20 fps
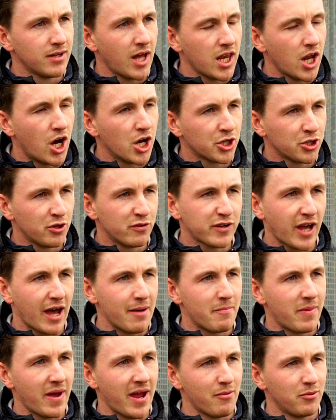a long enough
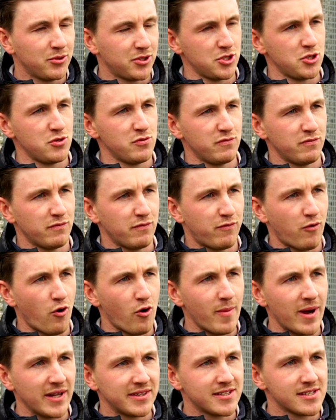campaign with the new
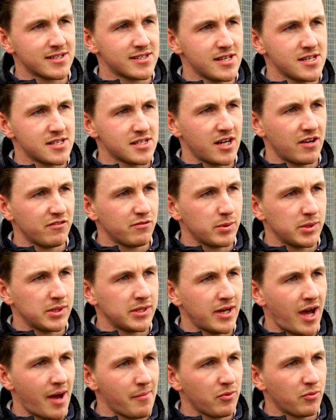format this season. Have you been
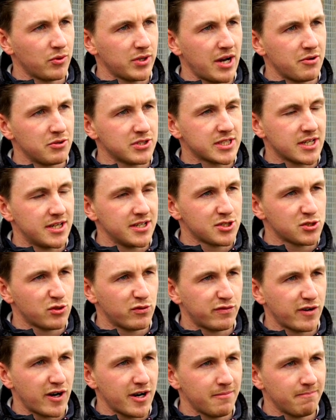happy with how it's gone so far?